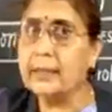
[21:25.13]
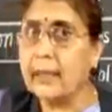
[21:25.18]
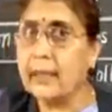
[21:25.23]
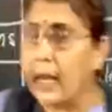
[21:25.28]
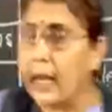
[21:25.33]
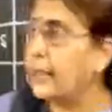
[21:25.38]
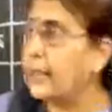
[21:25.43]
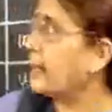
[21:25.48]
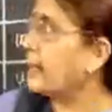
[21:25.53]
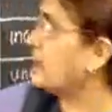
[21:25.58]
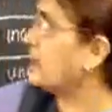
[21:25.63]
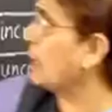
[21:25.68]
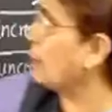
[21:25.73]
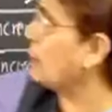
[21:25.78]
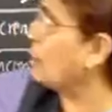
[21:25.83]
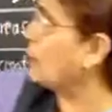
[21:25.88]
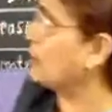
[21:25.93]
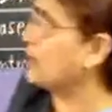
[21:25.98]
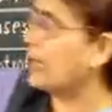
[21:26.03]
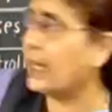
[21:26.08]
Starting,
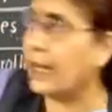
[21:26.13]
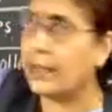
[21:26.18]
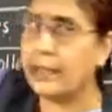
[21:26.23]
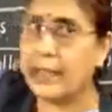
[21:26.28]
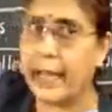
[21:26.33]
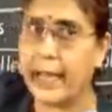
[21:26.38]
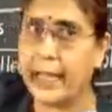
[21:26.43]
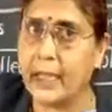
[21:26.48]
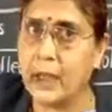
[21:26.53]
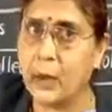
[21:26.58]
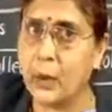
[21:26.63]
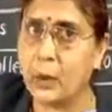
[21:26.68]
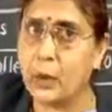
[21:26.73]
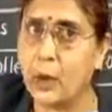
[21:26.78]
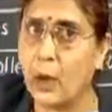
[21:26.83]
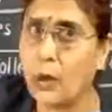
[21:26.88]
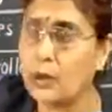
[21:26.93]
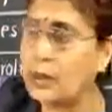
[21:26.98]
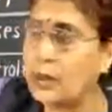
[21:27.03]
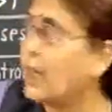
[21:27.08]
suppose there are 9
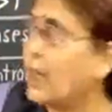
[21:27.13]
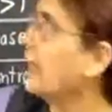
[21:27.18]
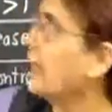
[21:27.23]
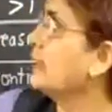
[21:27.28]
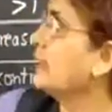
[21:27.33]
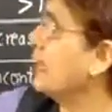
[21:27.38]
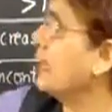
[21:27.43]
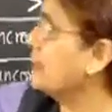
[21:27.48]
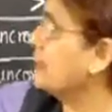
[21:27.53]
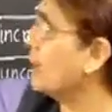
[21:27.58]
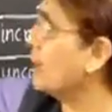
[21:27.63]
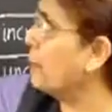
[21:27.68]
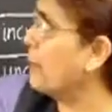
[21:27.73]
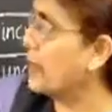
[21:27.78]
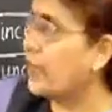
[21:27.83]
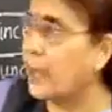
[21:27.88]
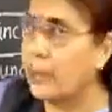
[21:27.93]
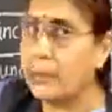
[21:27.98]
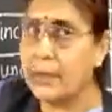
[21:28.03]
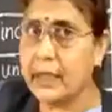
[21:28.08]
neutrons, then
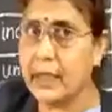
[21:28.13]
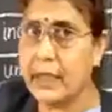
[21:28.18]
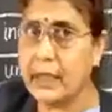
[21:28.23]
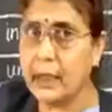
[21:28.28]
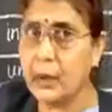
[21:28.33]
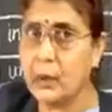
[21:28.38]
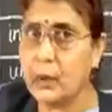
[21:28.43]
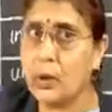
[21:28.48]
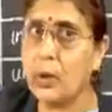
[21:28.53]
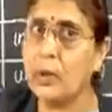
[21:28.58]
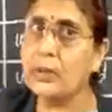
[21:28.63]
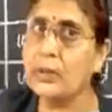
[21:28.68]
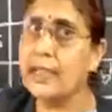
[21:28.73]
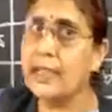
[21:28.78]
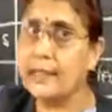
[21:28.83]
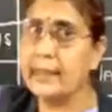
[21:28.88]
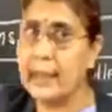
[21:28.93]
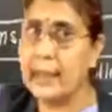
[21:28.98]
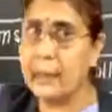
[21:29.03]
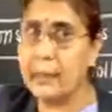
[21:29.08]
they become 3 neutrons,
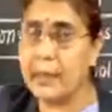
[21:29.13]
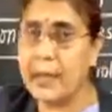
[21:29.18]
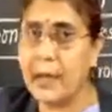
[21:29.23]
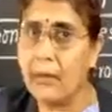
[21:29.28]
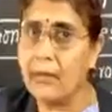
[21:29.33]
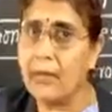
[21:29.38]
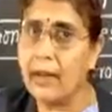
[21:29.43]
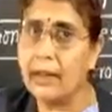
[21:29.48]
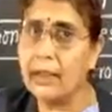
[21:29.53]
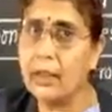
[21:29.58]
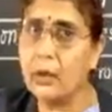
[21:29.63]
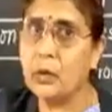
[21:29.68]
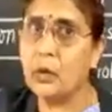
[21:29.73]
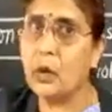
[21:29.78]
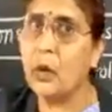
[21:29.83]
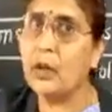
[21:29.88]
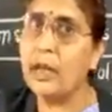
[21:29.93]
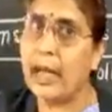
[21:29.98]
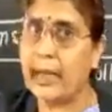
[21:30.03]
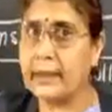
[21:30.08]
then they become 1
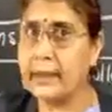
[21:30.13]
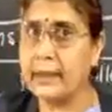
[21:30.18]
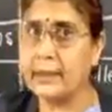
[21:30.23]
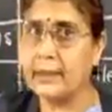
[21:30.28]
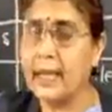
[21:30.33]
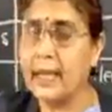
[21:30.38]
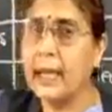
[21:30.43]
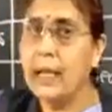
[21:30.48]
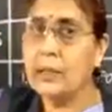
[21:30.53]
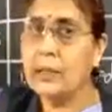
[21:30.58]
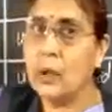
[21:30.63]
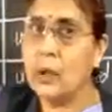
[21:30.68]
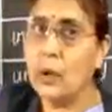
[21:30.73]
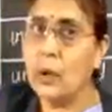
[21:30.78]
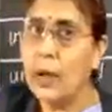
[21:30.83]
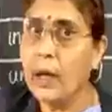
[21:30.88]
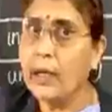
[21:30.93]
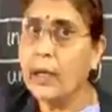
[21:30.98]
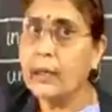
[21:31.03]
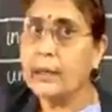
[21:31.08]
neutron, like this.
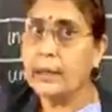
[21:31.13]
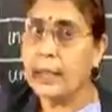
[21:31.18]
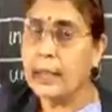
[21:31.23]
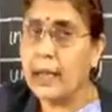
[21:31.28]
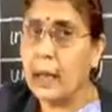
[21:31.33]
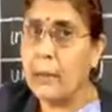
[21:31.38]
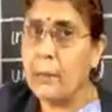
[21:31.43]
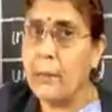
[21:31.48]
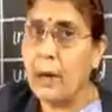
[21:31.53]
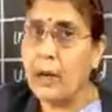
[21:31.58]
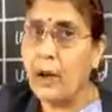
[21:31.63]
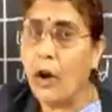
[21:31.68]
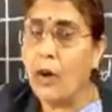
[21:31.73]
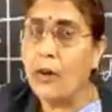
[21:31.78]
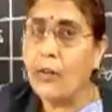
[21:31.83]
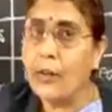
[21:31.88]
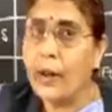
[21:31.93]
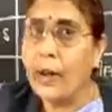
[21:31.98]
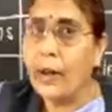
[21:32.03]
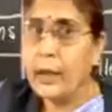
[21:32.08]
So the number
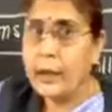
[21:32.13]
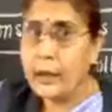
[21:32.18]
of